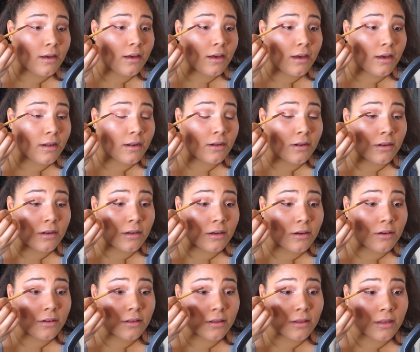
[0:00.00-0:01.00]
I don't
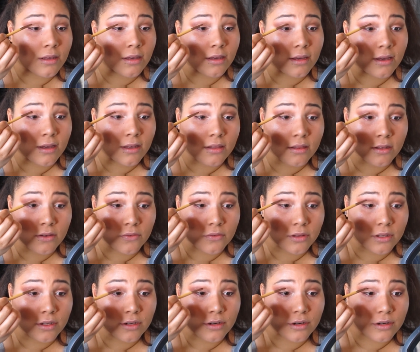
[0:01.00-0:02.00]
know, like I love
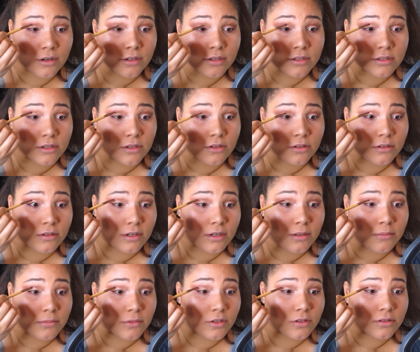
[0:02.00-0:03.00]
glitter, so
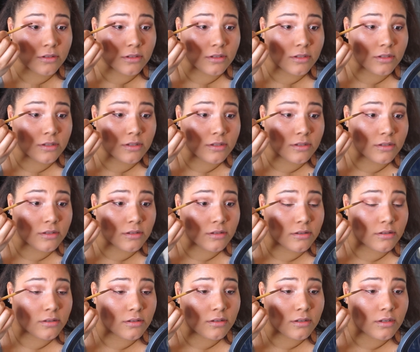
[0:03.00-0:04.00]
I'm using this
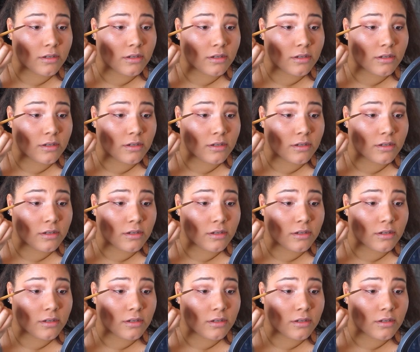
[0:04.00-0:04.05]
to,